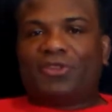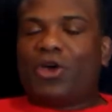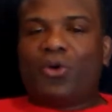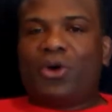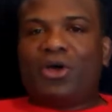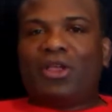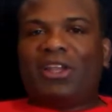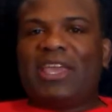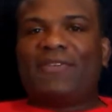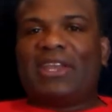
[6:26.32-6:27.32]
So
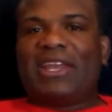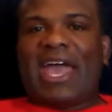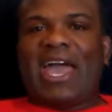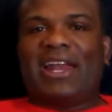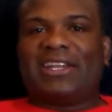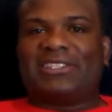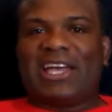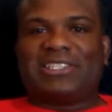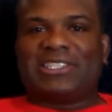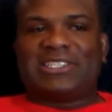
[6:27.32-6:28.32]
leaving it in the hand of the
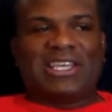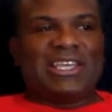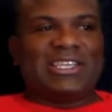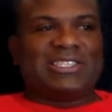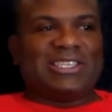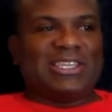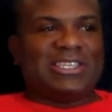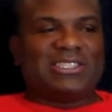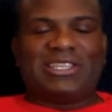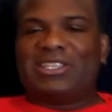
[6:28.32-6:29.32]
judges is
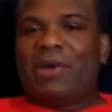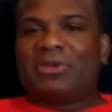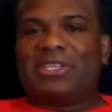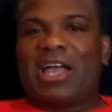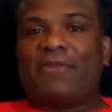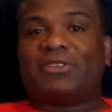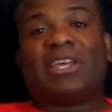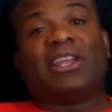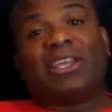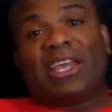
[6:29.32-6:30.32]
the dumbest thing I ever
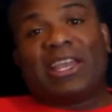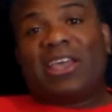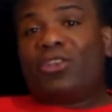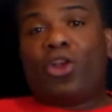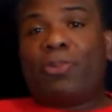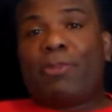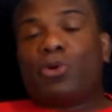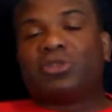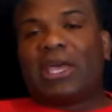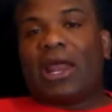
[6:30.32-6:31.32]
said. Again, the only
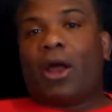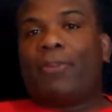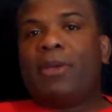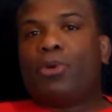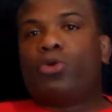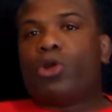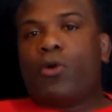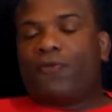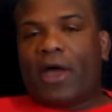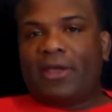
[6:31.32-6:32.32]
people who say that are people who
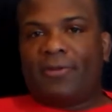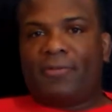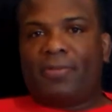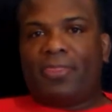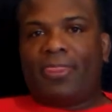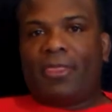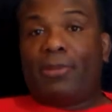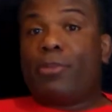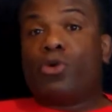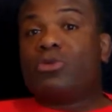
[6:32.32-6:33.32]
don't fight,
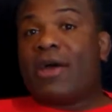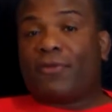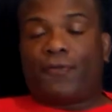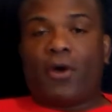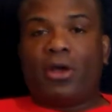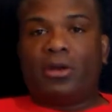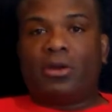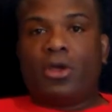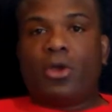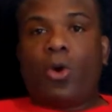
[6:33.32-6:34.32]
people who never fought,
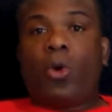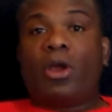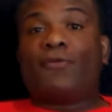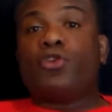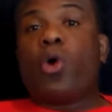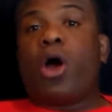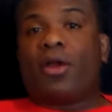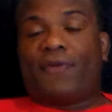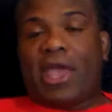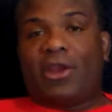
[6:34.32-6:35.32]
or if you
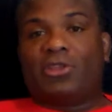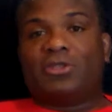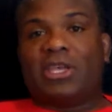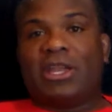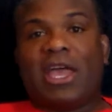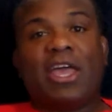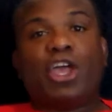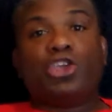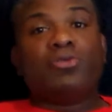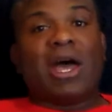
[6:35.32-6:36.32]
are a fighter and you said
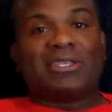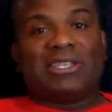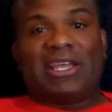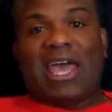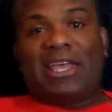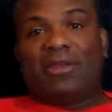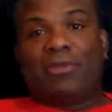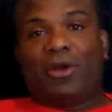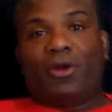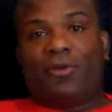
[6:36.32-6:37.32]
that, you're not saying that in the
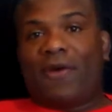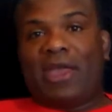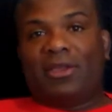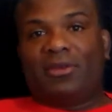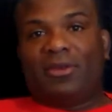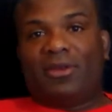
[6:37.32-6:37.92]
middle of the fight.